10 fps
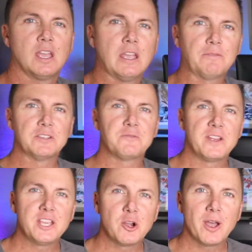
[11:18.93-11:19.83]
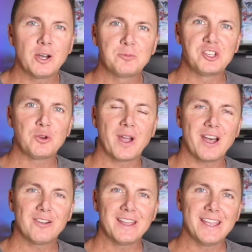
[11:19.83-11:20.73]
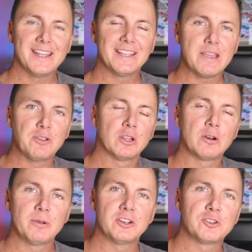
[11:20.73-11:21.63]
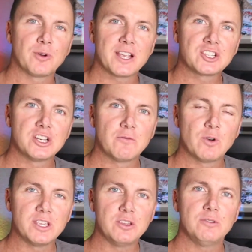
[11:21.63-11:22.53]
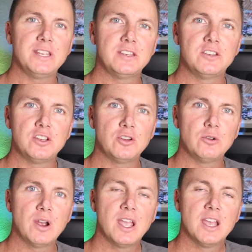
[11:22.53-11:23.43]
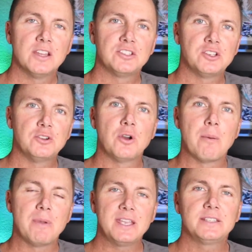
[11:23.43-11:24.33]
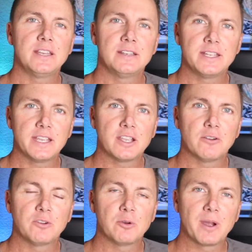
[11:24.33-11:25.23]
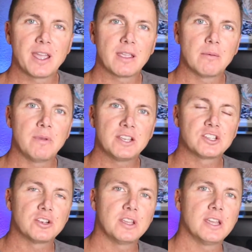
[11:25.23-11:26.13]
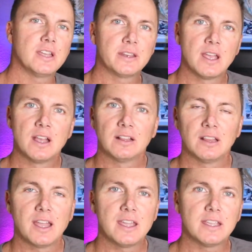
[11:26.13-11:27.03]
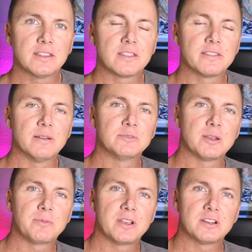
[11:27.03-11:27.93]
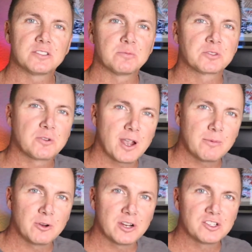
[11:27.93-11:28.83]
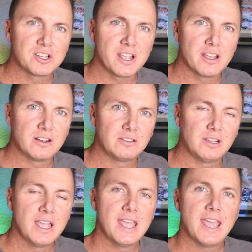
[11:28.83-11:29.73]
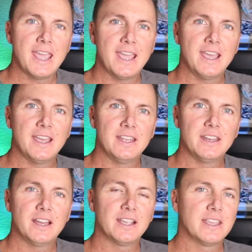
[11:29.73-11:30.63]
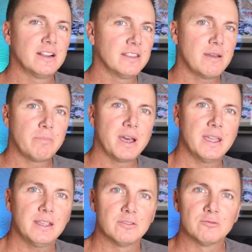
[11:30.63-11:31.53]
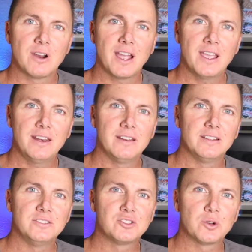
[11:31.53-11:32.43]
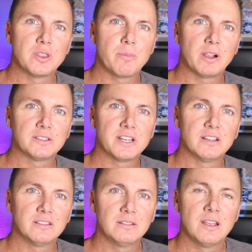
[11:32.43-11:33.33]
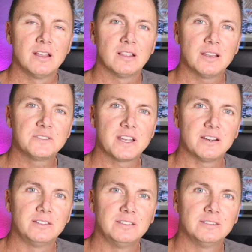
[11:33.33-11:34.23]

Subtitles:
If this video helped you out and gave you a little bit of direction of what you need to do to maintain and take care of your bike, make sure you hit like, hit the thumbs up there, subscribe to our channel, and get on that bike and ride and enjoy the Peloton lifestyle.